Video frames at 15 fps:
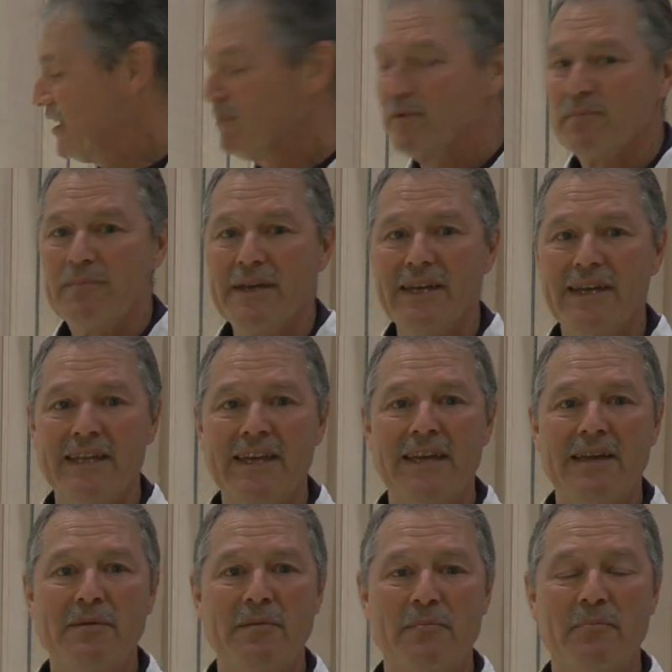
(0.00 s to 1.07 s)
up a bit.
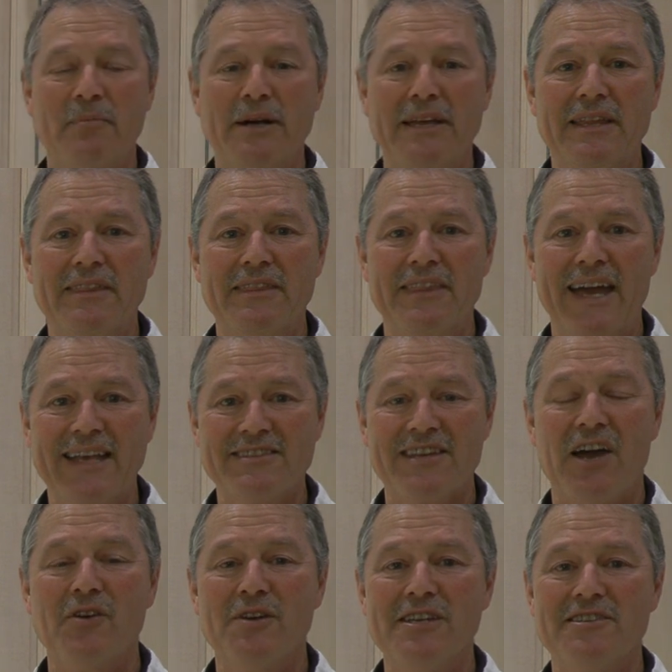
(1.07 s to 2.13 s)
But that's
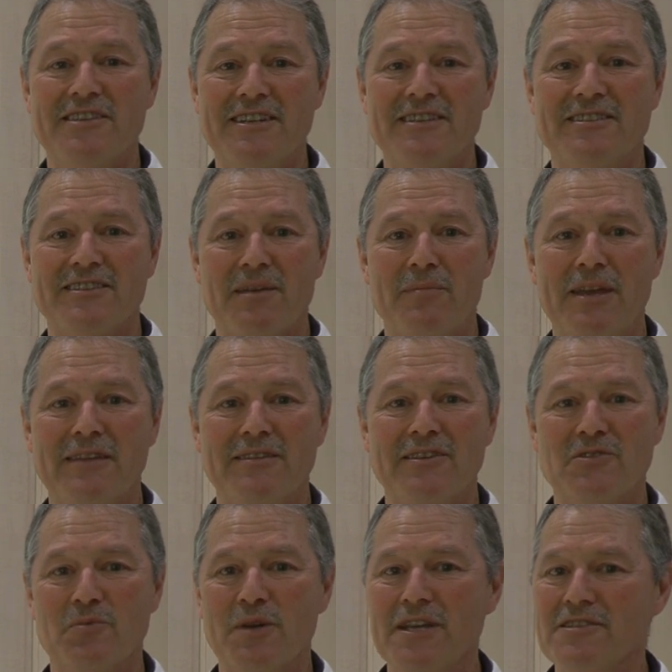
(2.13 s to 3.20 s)
how easy it is to make
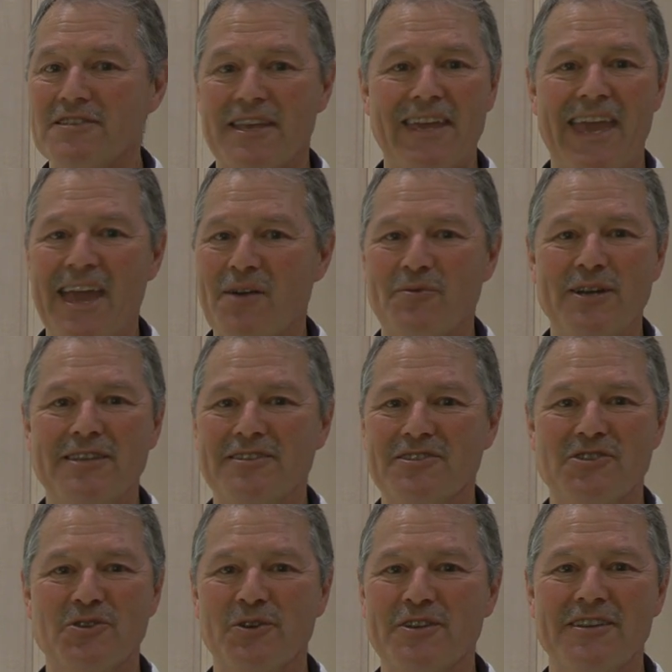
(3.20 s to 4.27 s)
these wings. Can't wait to
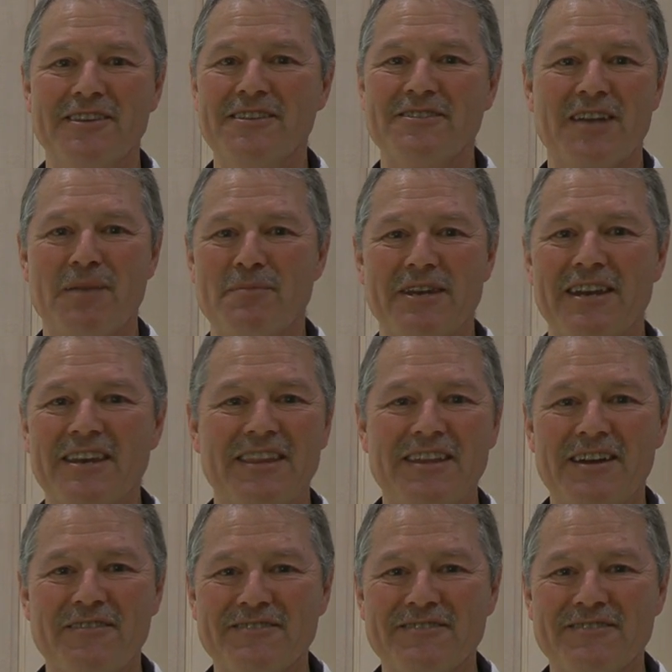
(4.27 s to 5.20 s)
show you these coming out of the